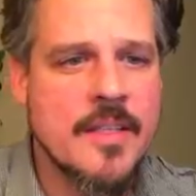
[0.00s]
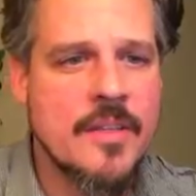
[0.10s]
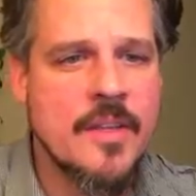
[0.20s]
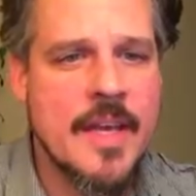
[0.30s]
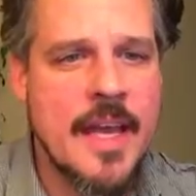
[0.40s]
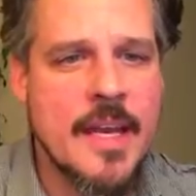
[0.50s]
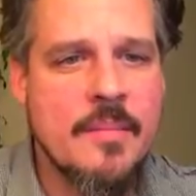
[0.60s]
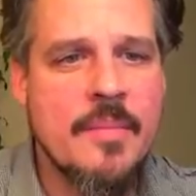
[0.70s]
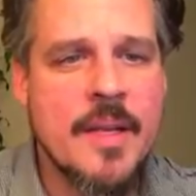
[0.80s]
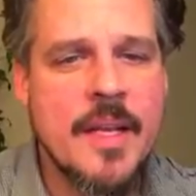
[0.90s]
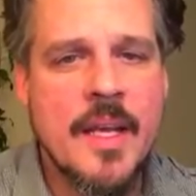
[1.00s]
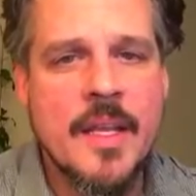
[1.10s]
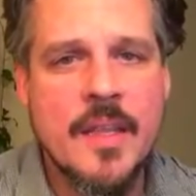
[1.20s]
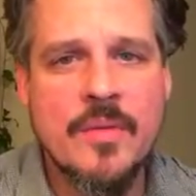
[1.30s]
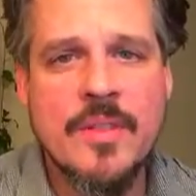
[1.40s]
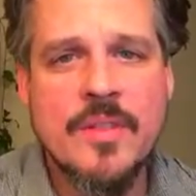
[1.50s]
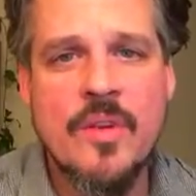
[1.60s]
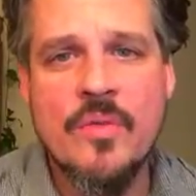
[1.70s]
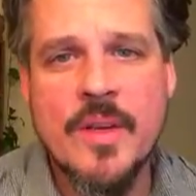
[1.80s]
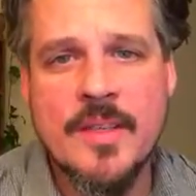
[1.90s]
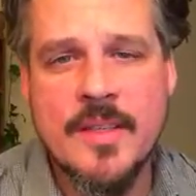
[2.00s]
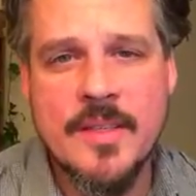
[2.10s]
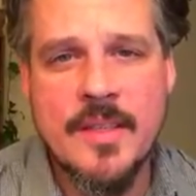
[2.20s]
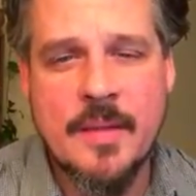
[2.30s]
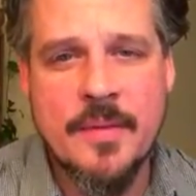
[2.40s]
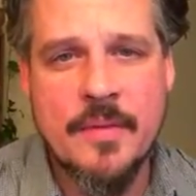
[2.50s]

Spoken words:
To look at it. But there was no reason to stop the